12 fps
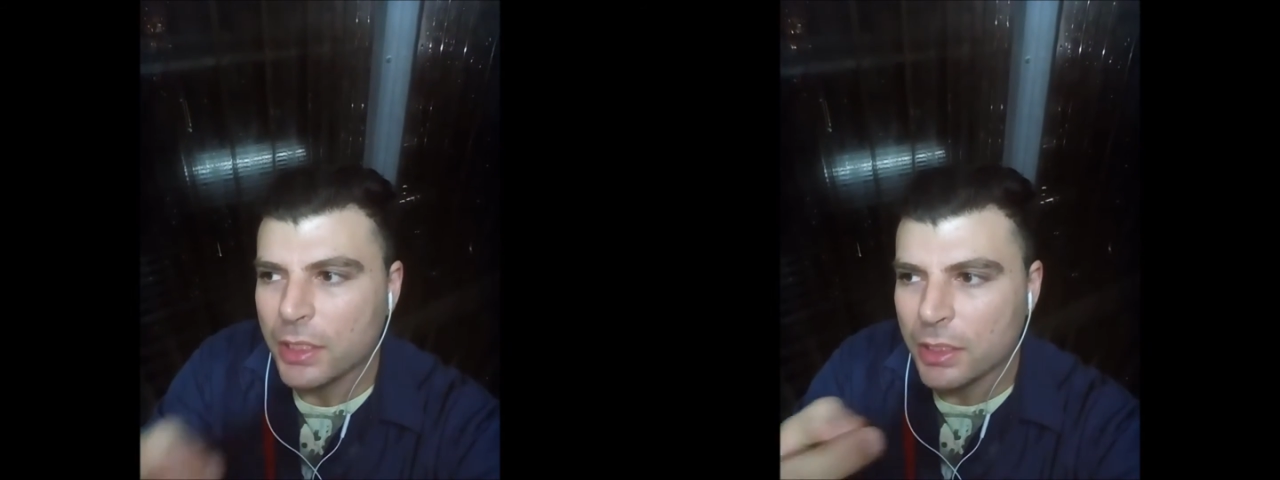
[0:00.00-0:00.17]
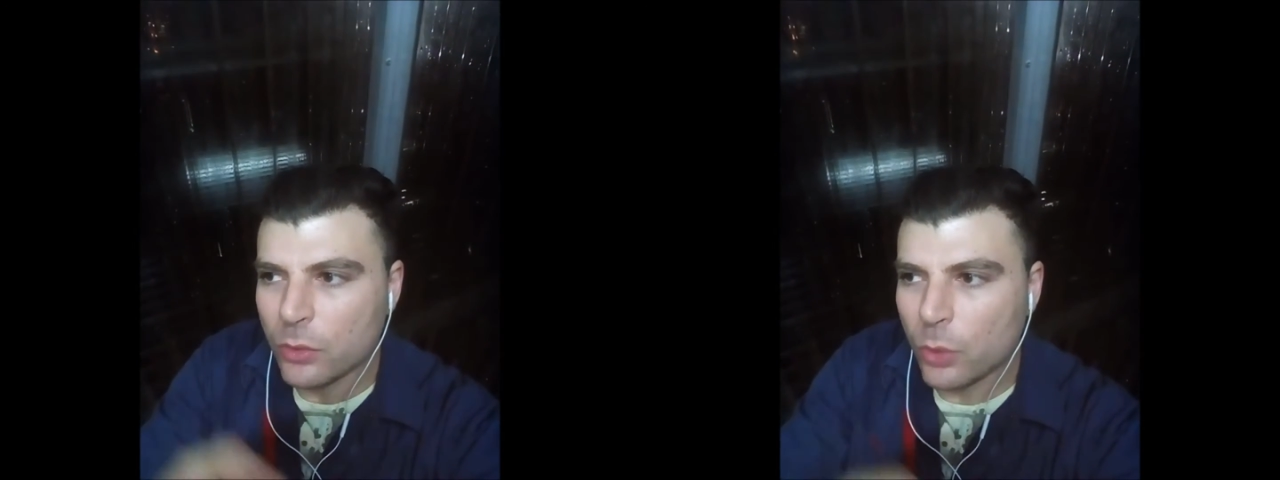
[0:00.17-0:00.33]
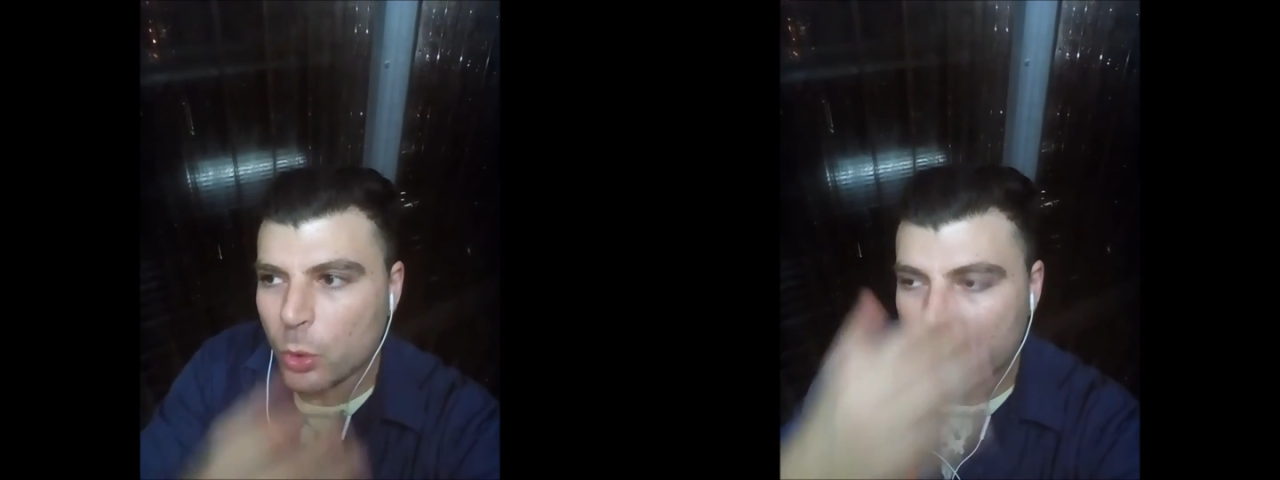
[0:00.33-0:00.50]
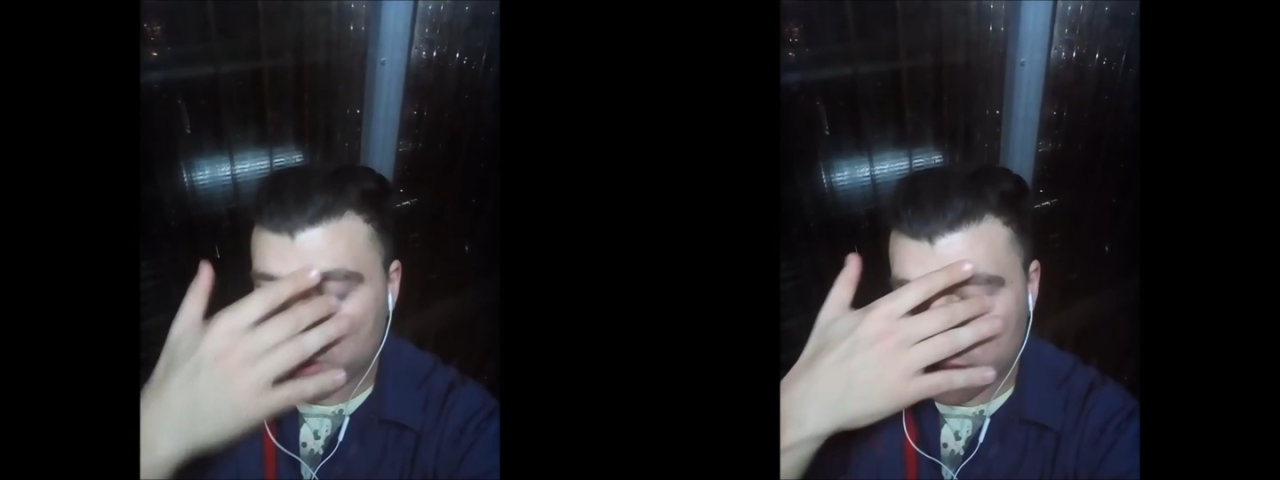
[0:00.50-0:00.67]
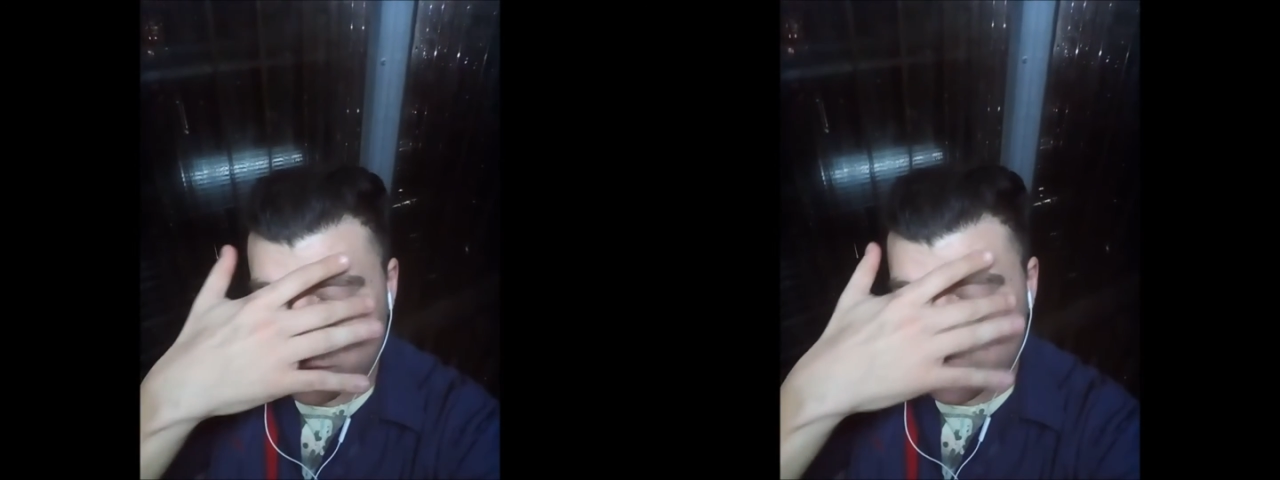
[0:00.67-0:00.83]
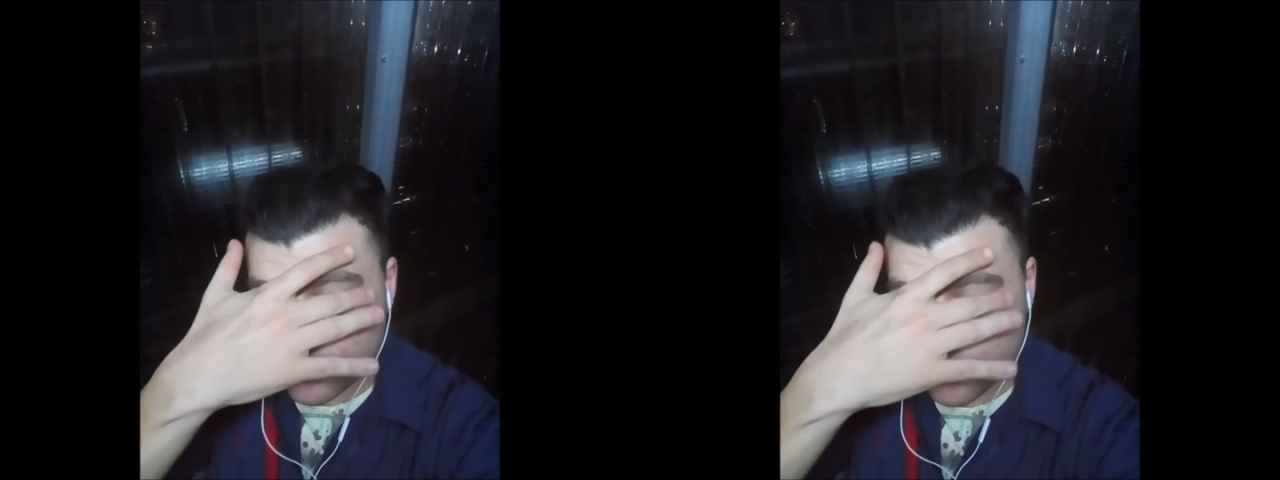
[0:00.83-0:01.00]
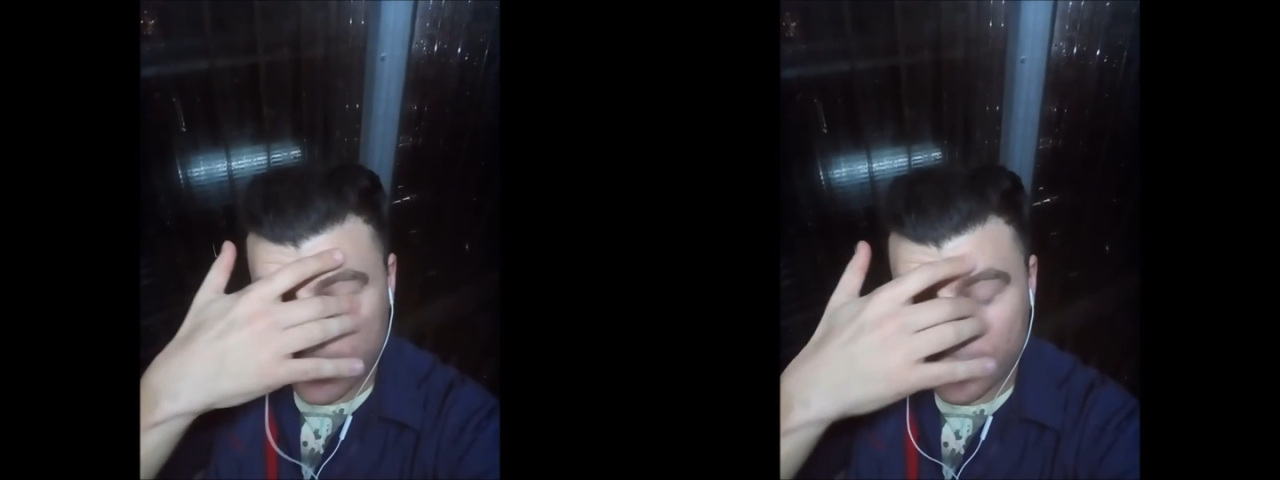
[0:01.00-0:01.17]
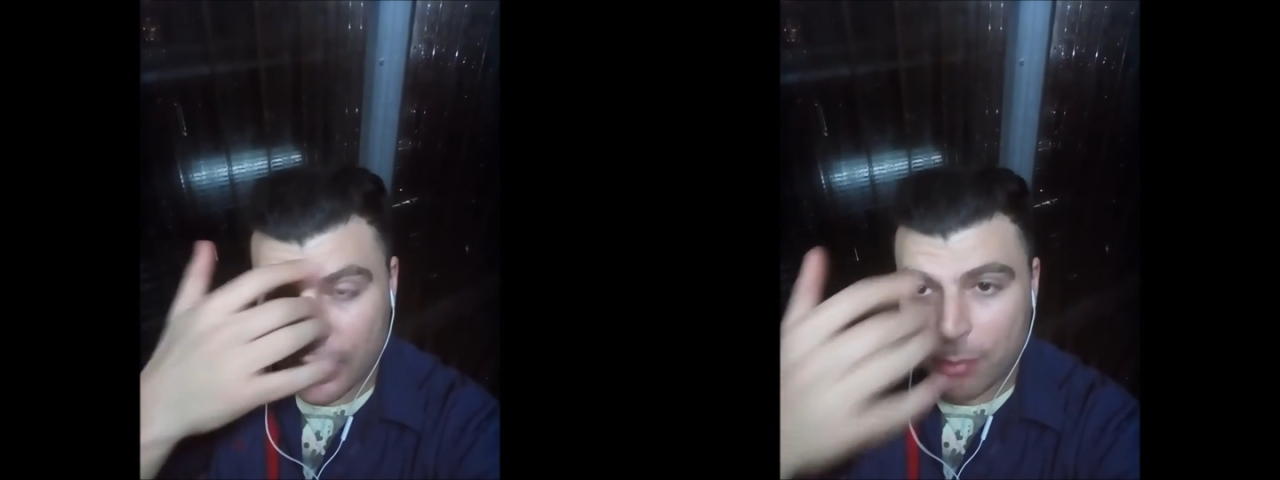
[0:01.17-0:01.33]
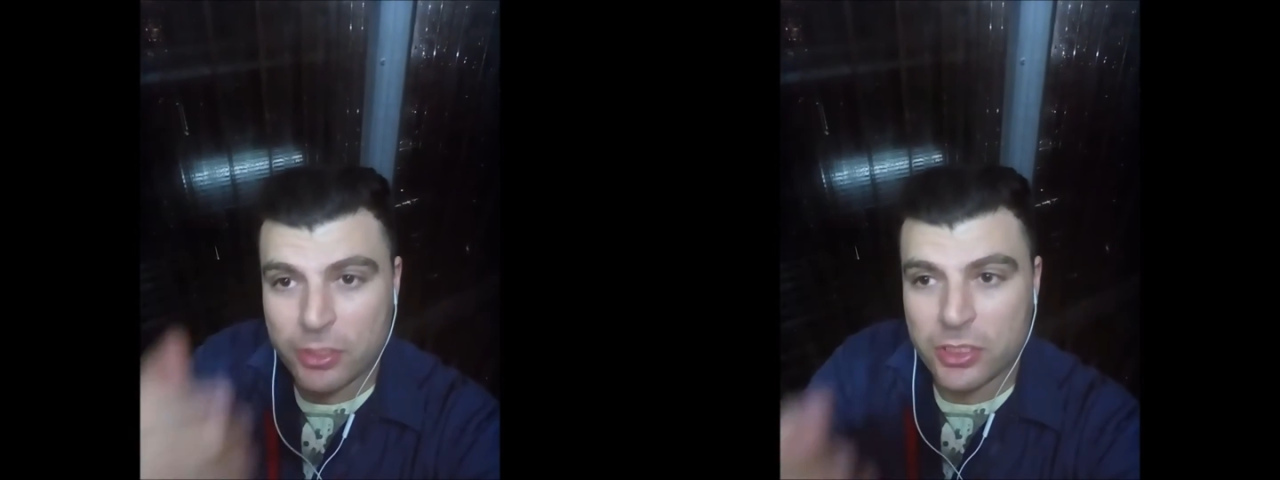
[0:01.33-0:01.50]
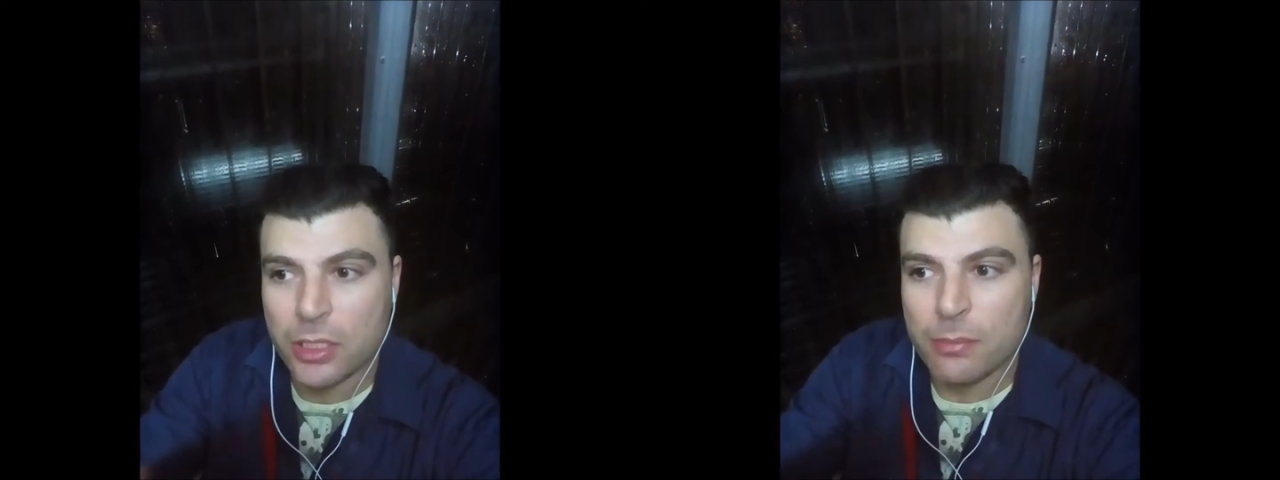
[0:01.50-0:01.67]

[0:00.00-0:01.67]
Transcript: in order to establish